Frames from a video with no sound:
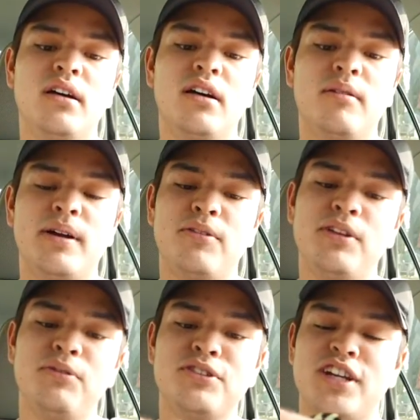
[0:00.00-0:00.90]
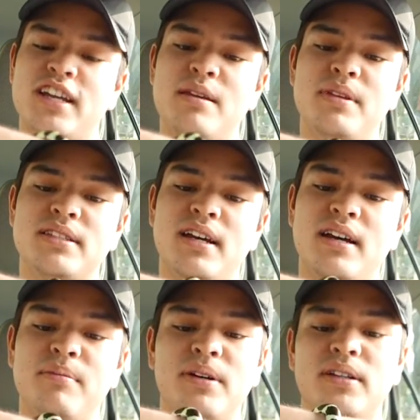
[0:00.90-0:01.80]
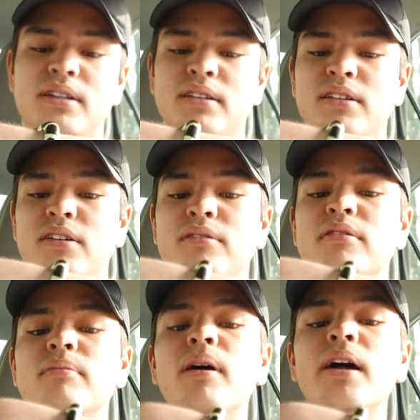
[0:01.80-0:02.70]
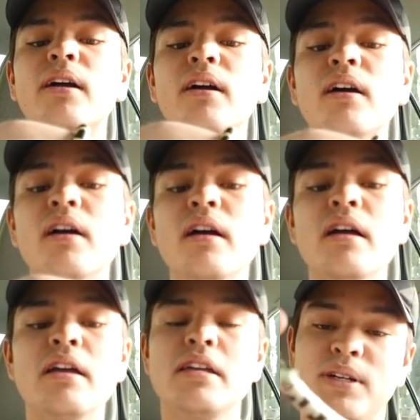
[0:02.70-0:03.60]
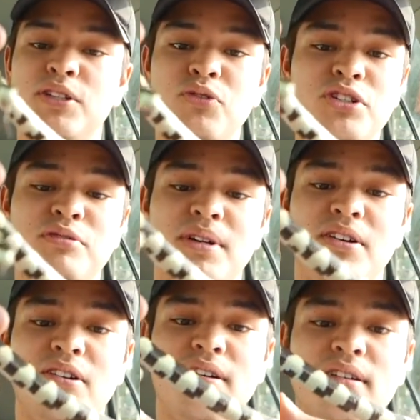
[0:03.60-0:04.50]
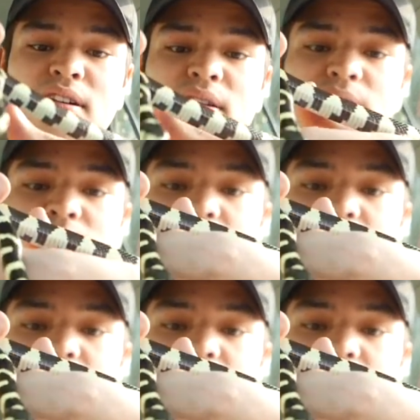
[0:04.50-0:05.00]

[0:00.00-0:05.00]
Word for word: Um, I really wish I could keep this guy, but you know, my my intuition, my heart, and everything